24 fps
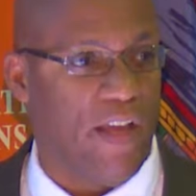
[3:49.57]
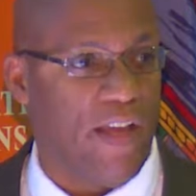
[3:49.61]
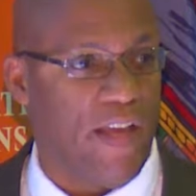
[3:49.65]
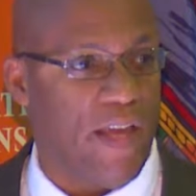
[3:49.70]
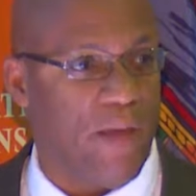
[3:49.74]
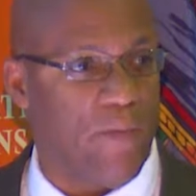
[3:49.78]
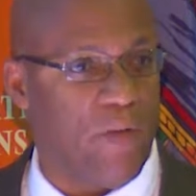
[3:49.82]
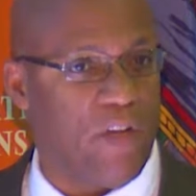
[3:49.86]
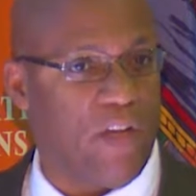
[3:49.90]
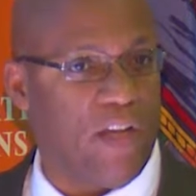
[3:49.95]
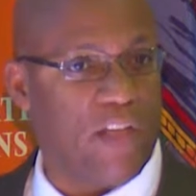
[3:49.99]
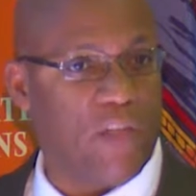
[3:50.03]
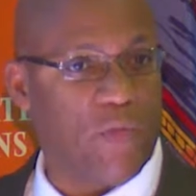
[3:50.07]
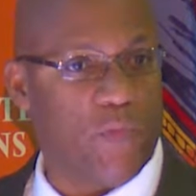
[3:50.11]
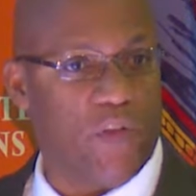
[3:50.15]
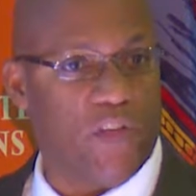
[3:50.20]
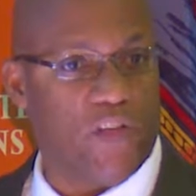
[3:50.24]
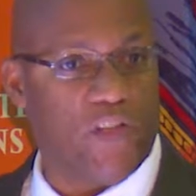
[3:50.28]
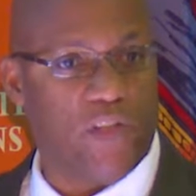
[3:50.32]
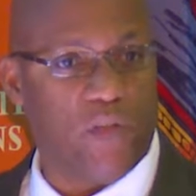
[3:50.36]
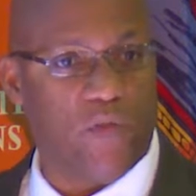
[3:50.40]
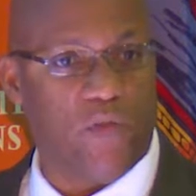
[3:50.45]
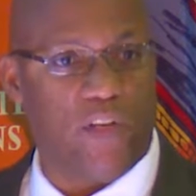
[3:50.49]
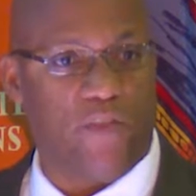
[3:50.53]
And because we're
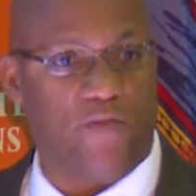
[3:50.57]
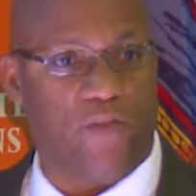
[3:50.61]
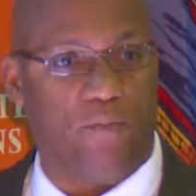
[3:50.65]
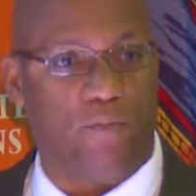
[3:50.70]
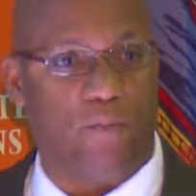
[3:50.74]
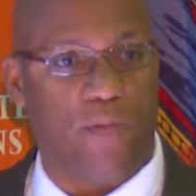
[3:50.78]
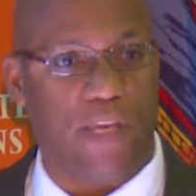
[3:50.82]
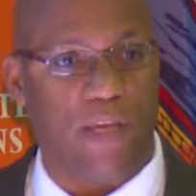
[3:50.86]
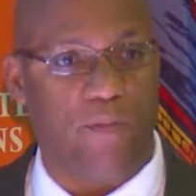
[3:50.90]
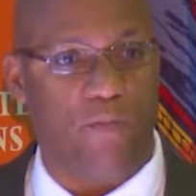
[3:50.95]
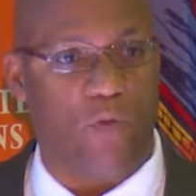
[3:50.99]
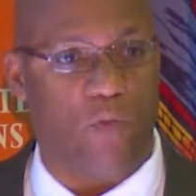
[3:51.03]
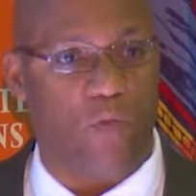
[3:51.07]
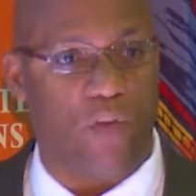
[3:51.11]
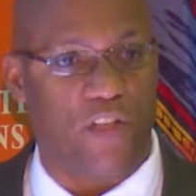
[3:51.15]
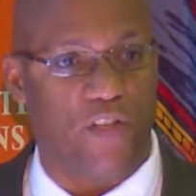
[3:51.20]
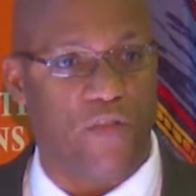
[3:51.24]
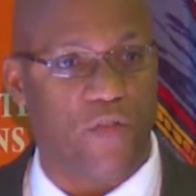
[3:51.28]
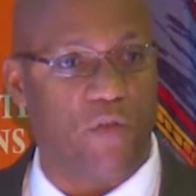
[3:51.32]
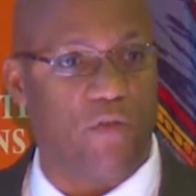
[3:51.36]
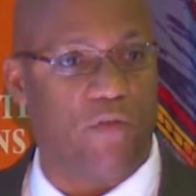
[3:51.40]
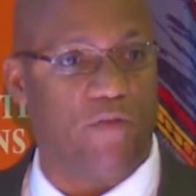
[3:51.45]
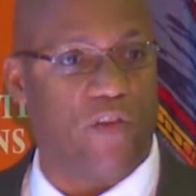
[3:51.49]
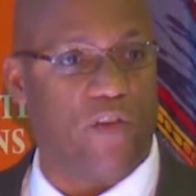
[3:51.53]
two different people with
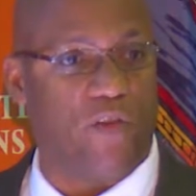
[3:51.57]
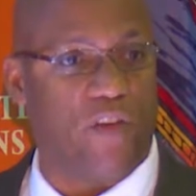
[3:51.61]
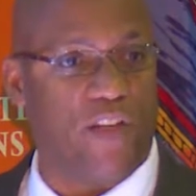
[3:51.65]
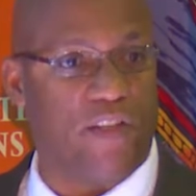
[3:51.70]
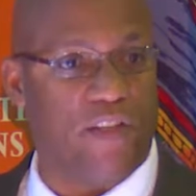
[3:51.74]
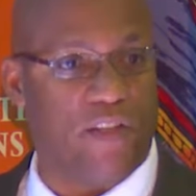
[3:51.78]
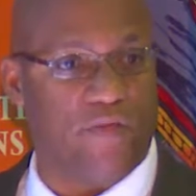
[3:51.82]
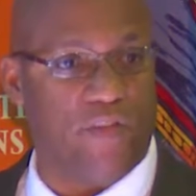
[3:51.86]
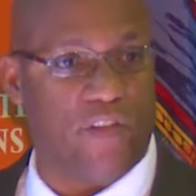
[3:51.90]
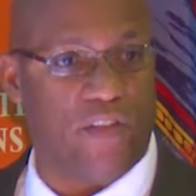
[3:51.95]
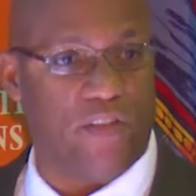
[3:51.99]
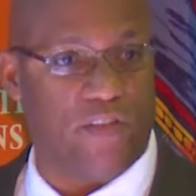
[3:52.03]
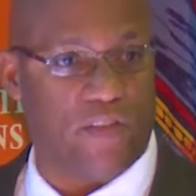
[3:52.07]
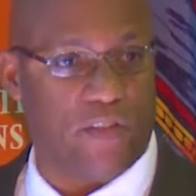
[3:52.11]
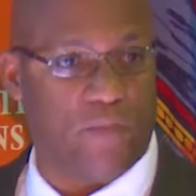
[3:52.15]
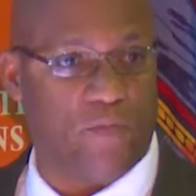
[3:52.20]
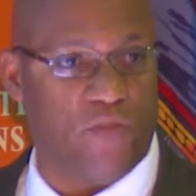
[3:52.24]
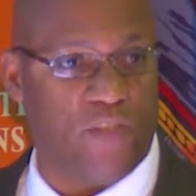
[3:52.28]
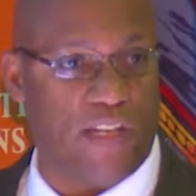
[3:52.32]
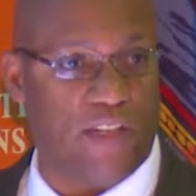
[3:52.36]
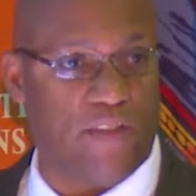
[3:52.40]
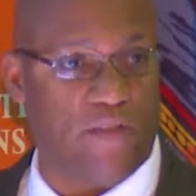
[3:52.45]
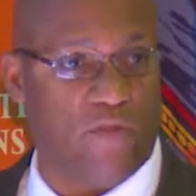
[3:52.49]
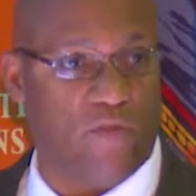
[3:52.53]
two very different
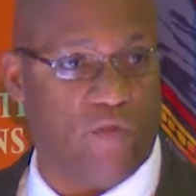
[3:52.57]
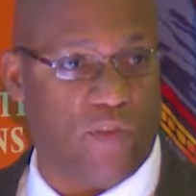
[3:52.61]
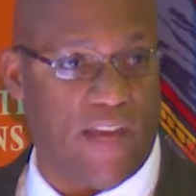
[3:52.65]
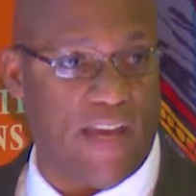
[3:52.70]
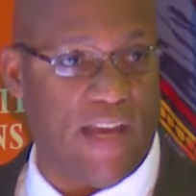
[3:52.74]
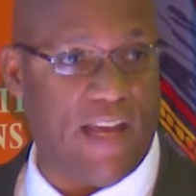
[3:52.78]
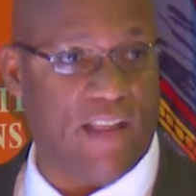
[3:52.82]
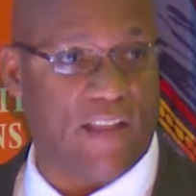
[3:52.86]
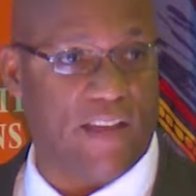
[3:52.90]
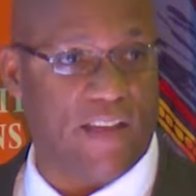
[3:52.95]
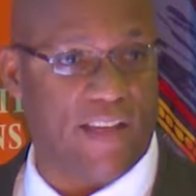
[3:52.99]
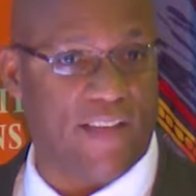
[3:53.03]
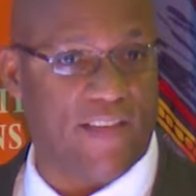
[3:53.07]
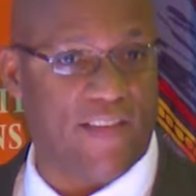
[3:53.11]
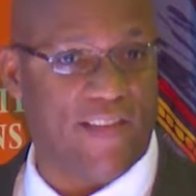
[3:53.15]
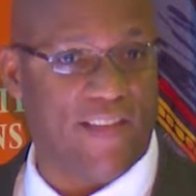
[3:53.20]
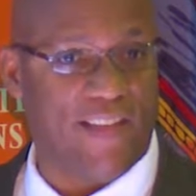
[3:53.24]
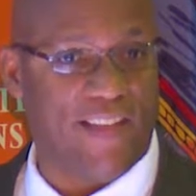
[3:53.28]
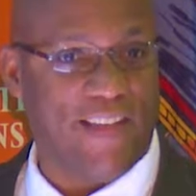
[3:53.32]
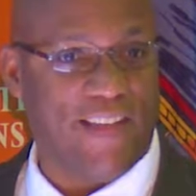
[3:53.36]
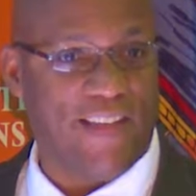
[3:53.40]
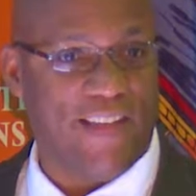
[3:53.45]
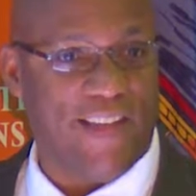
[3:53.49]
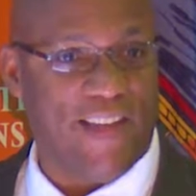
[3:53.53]
subjective realities,
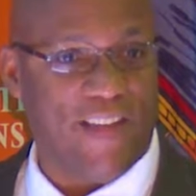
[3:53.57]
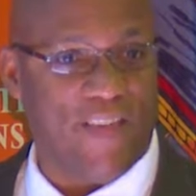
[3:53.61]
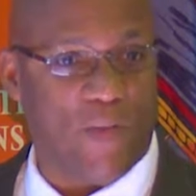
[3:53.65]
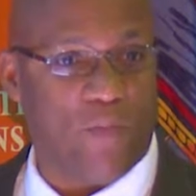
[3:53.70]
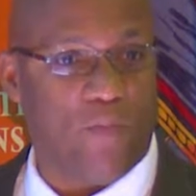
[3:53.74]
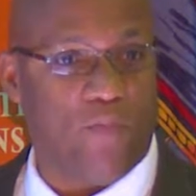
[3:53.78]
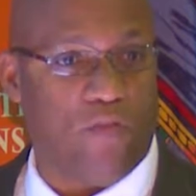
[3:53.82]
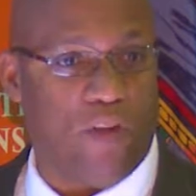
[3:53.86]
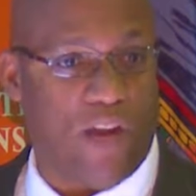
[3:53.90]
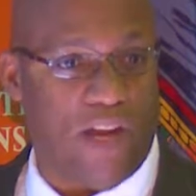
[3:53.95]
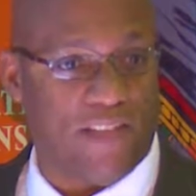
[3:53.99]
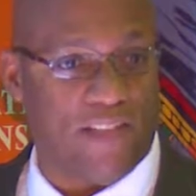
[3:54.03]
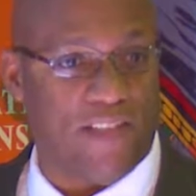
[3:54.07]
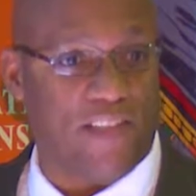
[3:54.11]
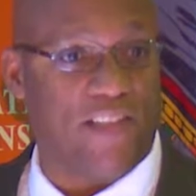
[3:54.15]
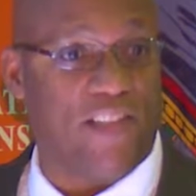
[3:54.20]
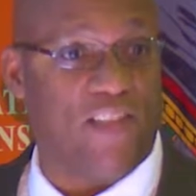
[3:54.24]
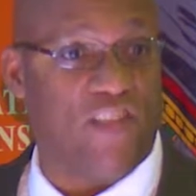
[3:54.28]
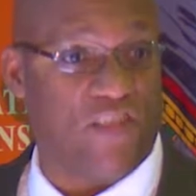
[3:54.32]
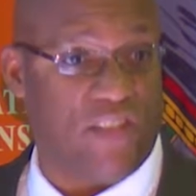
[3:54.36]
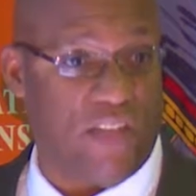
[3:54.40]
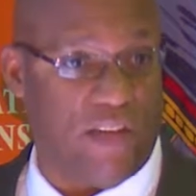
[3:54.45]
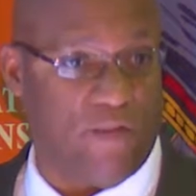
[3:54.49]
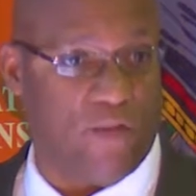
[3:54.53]
the process
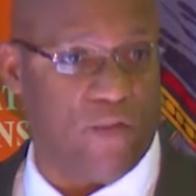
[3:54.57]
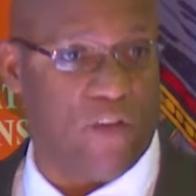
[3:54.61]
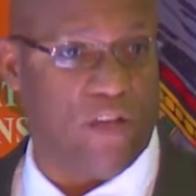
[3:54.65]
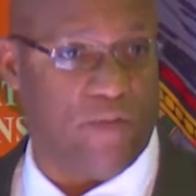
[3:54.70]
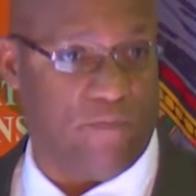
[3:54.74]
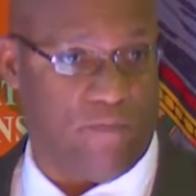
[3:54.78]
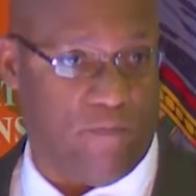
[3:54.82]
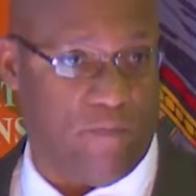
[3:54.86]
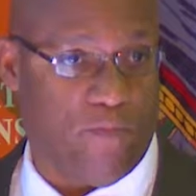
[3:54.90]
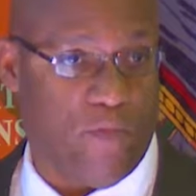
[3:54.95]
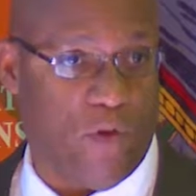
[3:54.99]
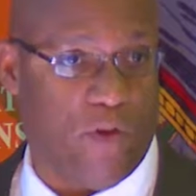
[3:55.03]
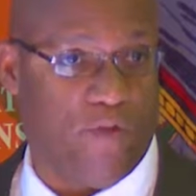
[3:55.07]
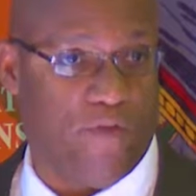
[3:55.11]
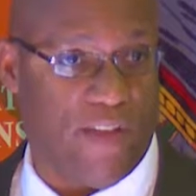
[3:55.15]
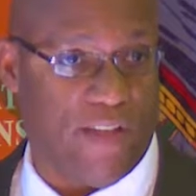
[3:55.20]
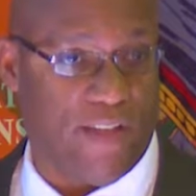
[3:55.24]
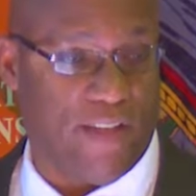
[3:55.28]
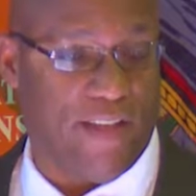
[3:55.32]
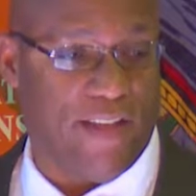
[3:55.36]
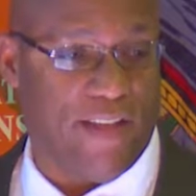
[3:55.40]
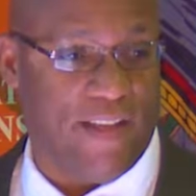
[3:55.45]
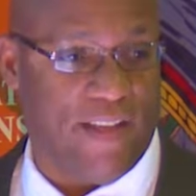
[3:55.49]
is never perfect.